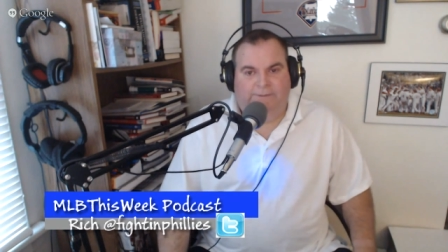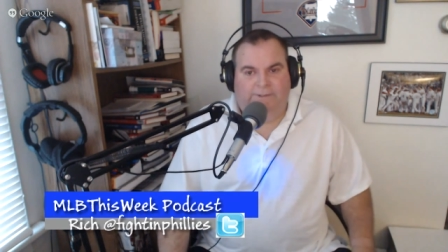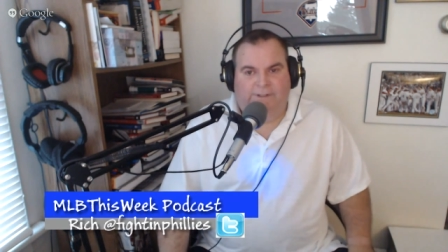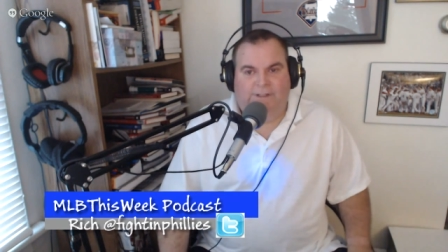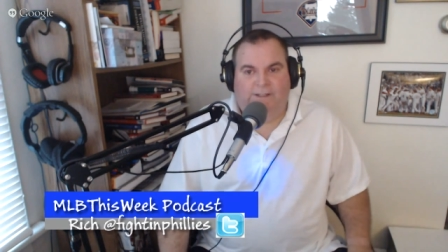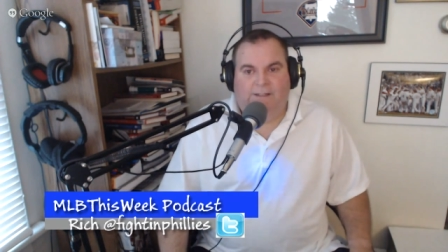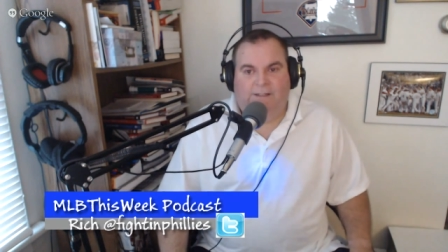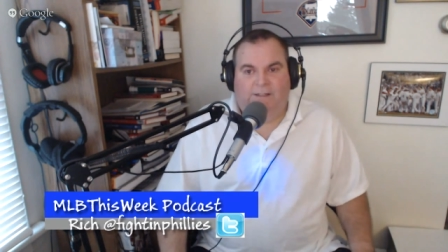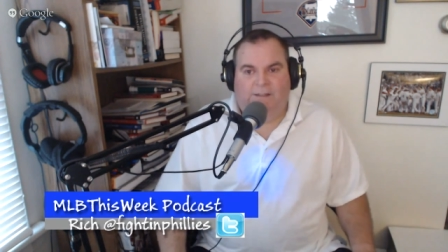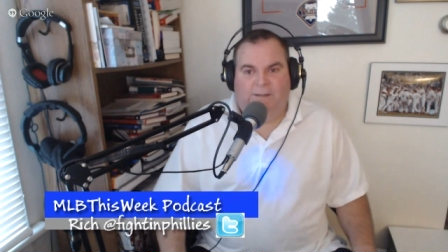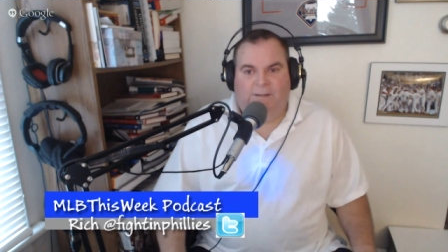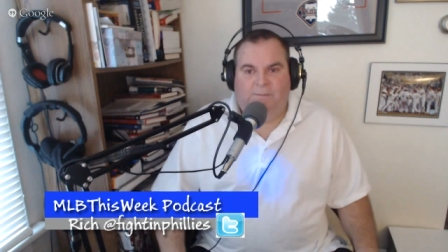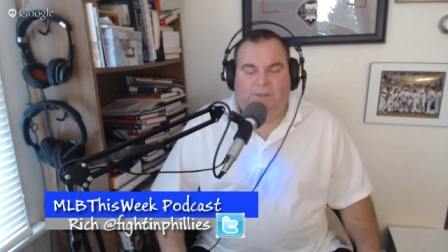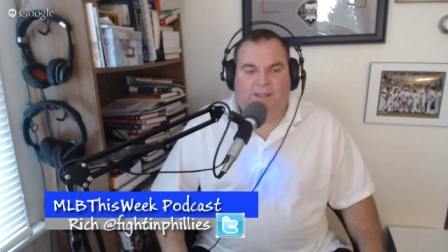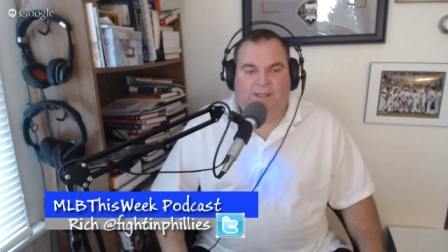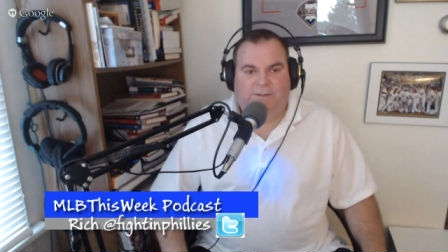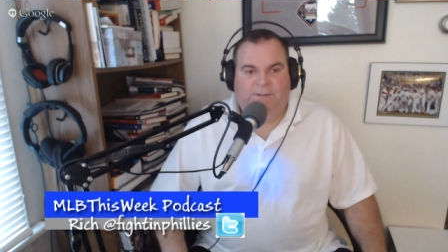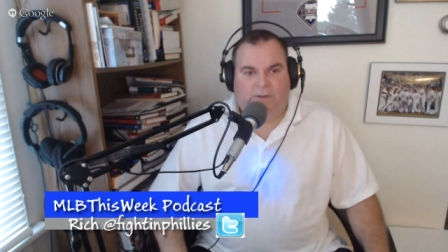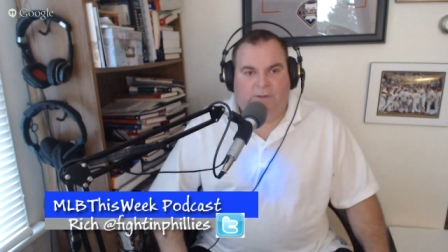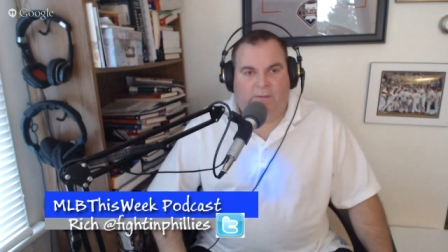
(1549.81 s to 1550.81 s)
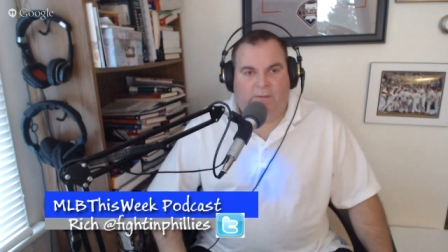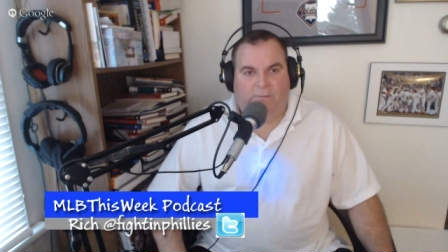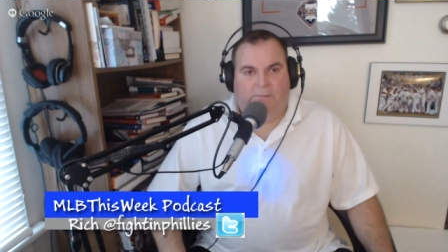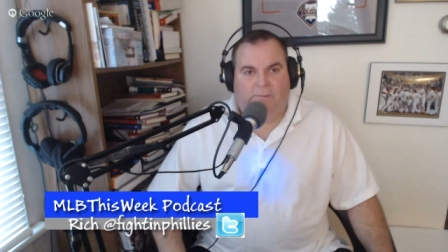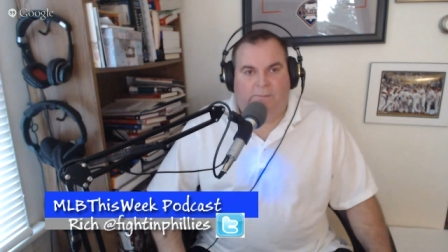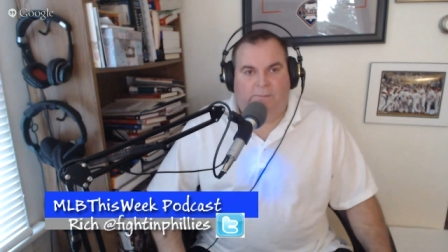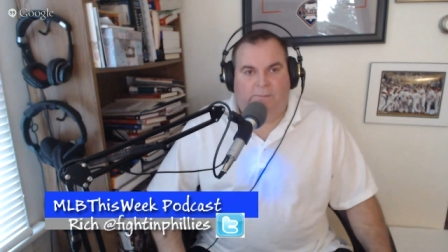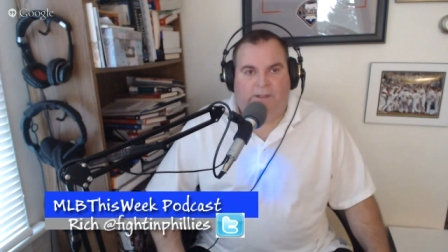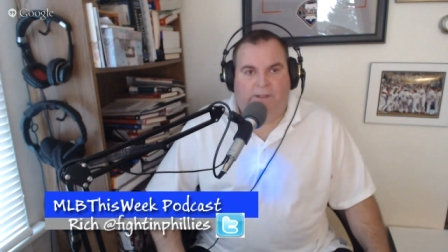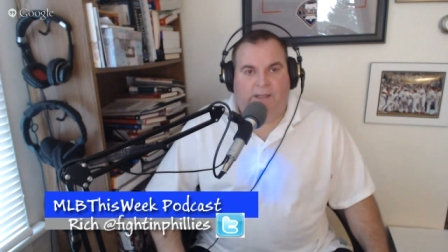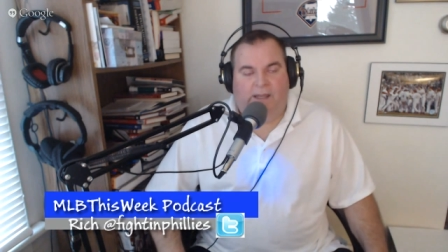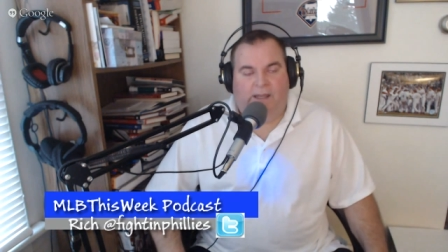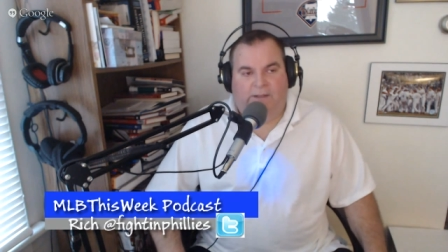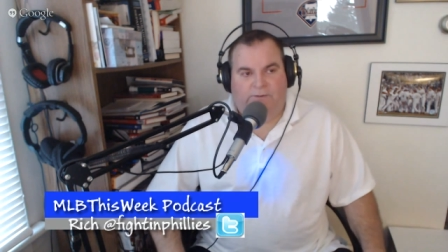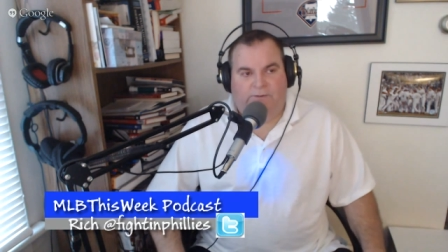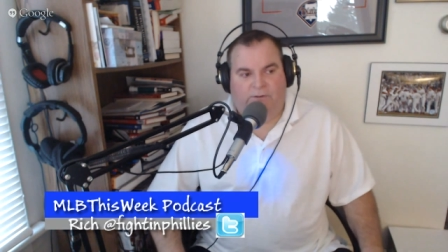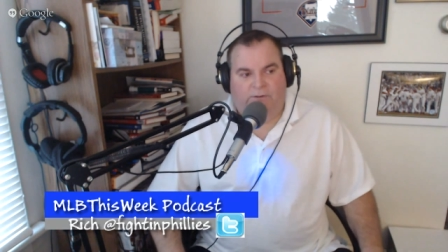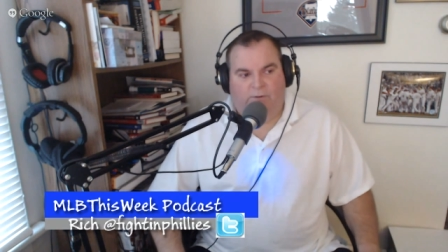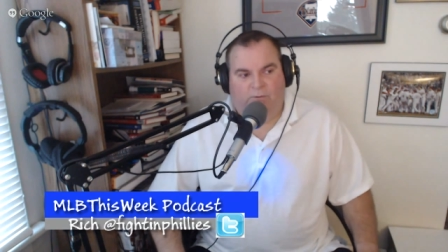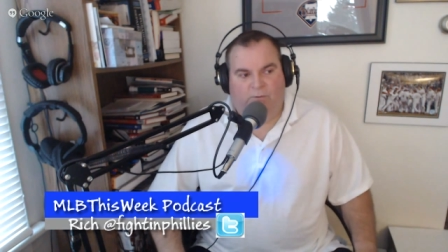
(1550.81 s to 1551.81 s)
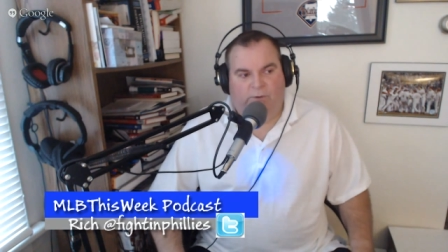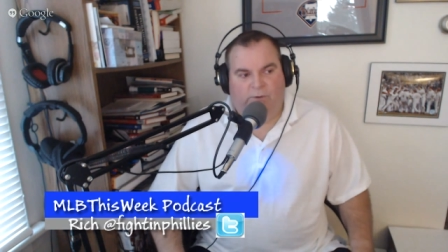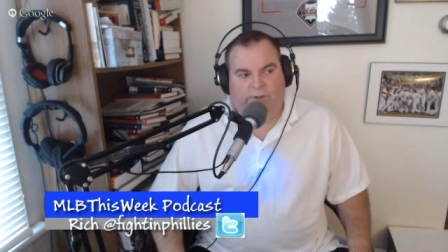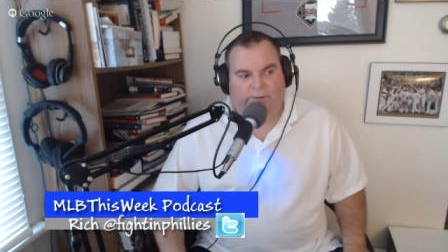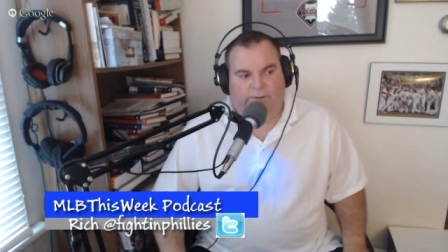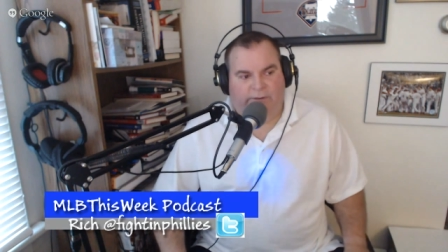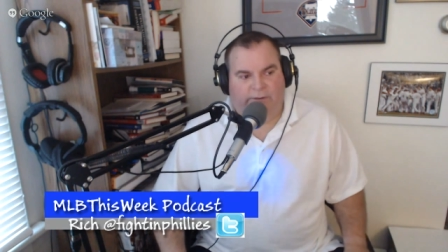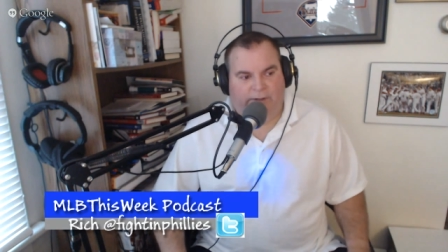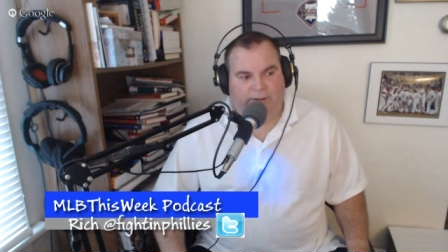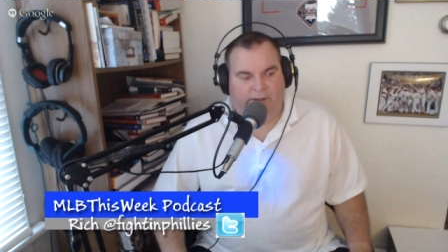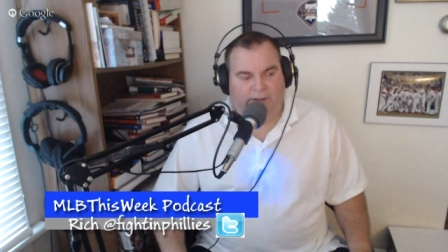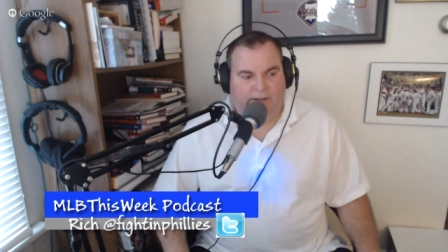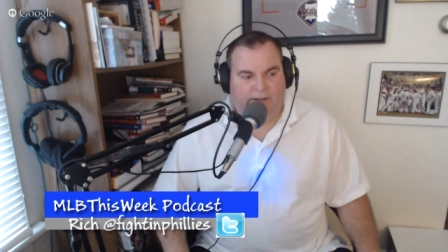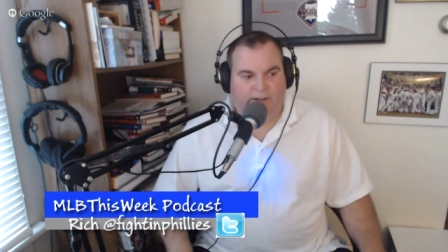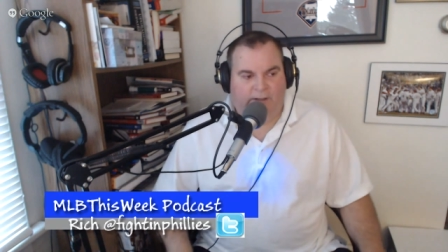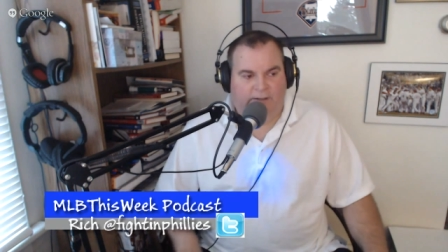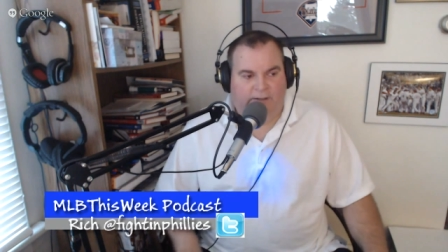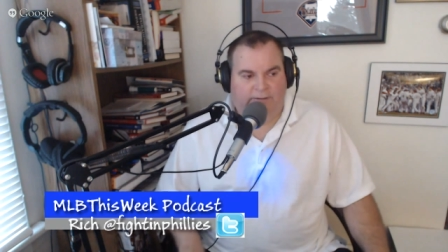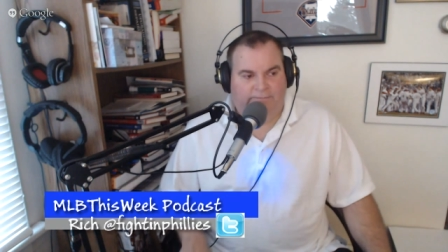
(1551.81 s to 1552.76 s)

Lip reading: didn't mix up Piazza with the